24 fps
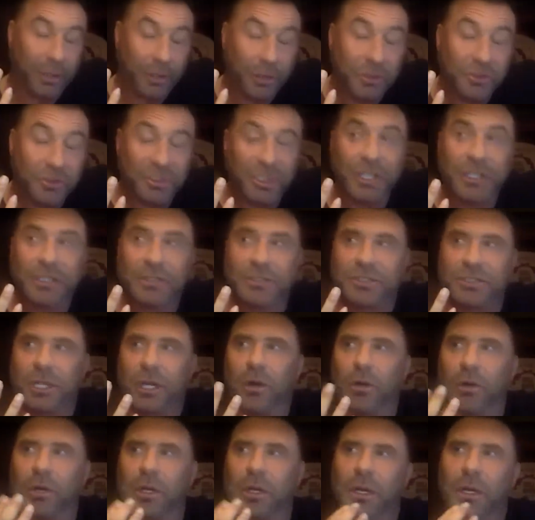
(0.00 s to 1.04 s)
I use it.
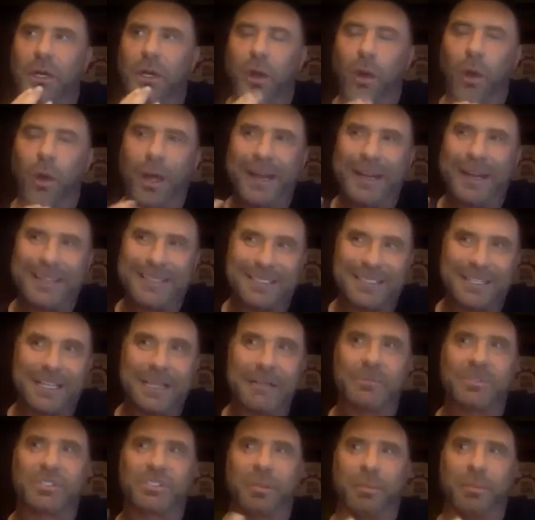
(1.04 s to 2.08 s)
So it
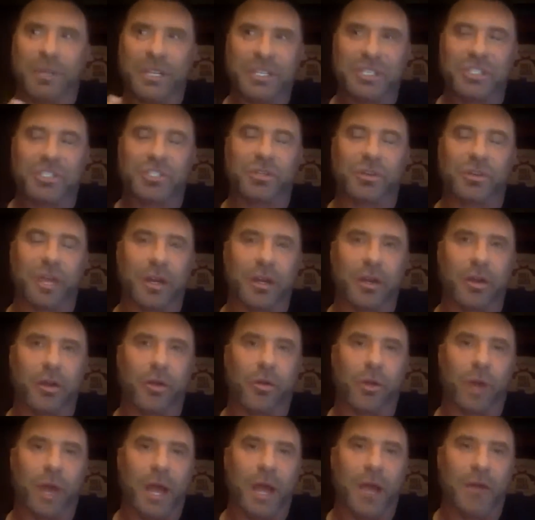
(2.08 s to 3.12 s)
seems to be surrendered
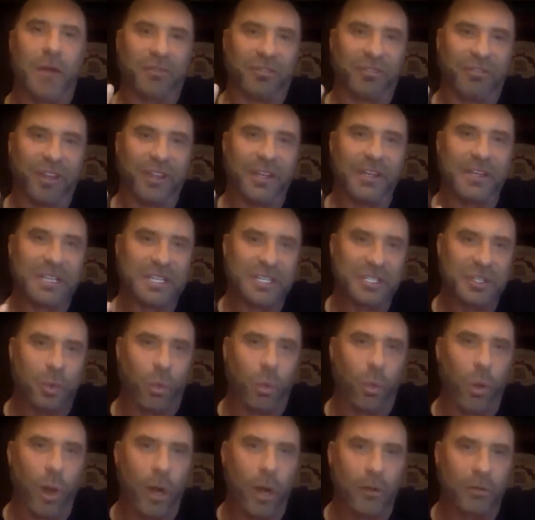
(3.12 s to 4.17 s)
around
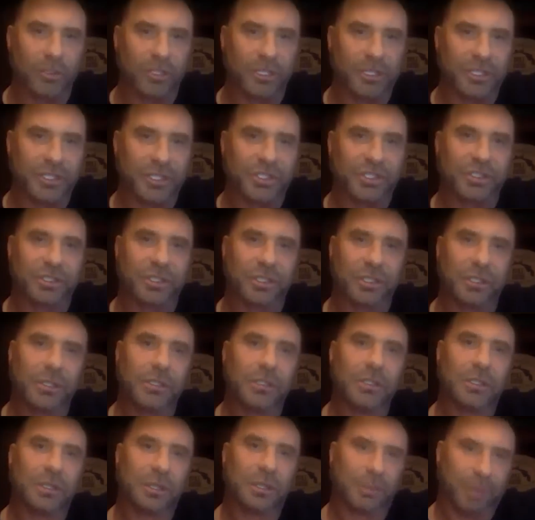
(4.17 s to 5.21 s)
fitness, wellness,
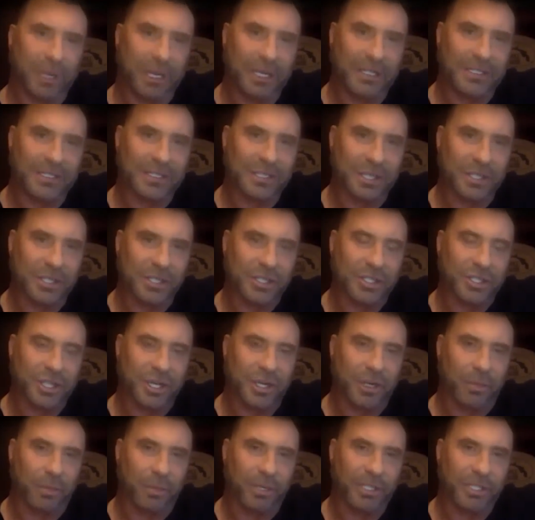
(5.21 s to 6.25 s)
because it's such a
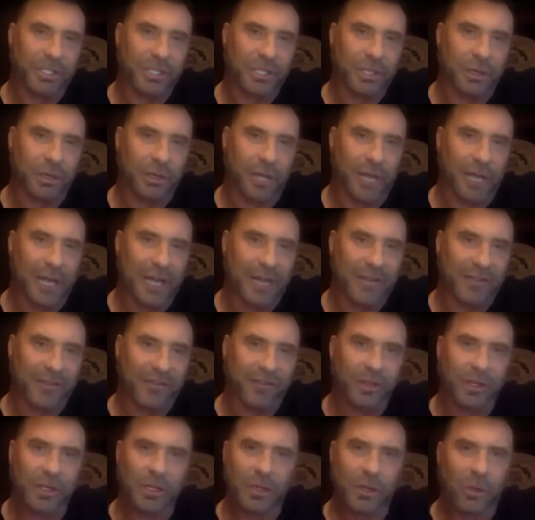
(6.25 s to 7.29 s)
centerpiece of your life.
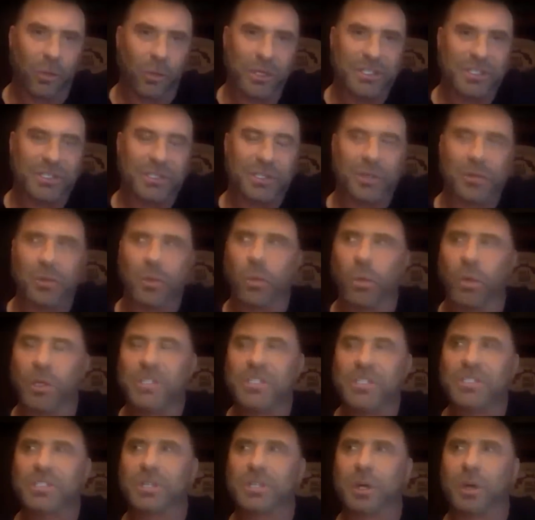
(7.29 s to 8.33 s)
Yeah. What's so
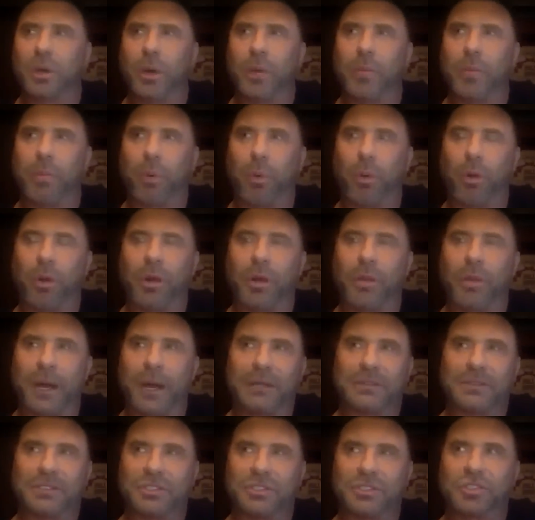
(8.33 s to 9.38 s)
What's so important
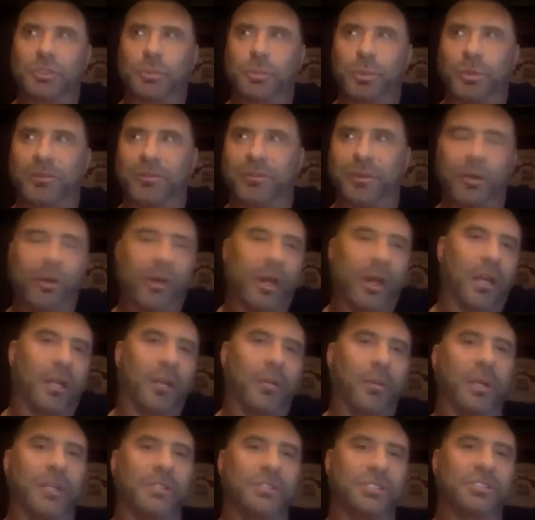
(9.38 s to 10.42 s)
about this superfood
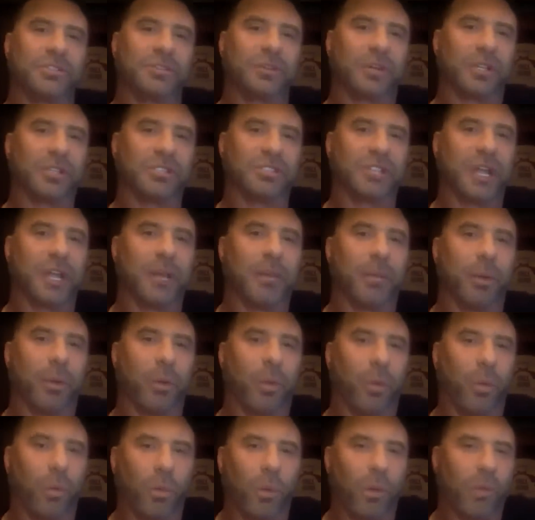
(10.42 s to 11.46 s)
element? Just for
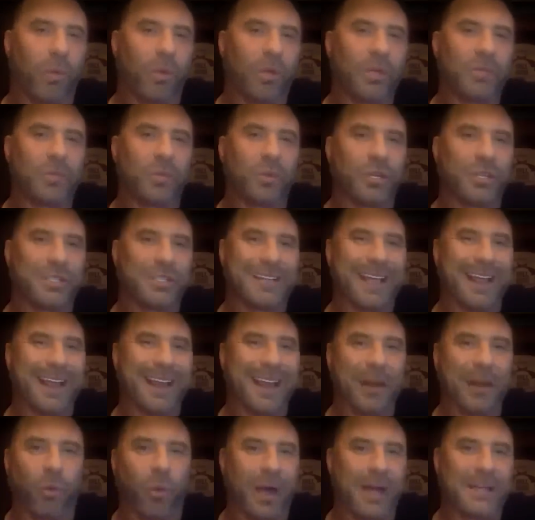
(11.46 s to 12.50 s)
example, what, what what's
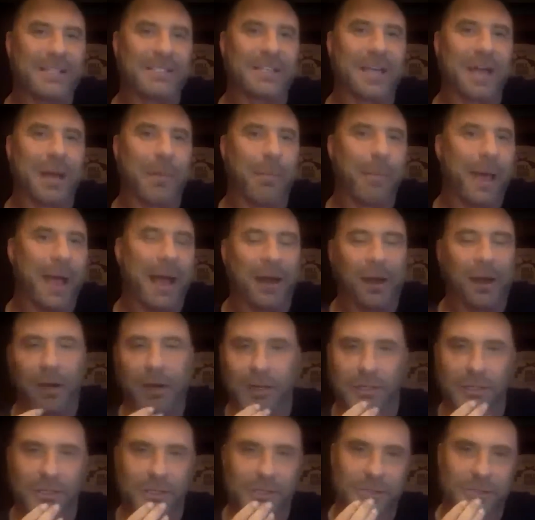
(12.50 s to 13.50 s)
in it? Why does that matter?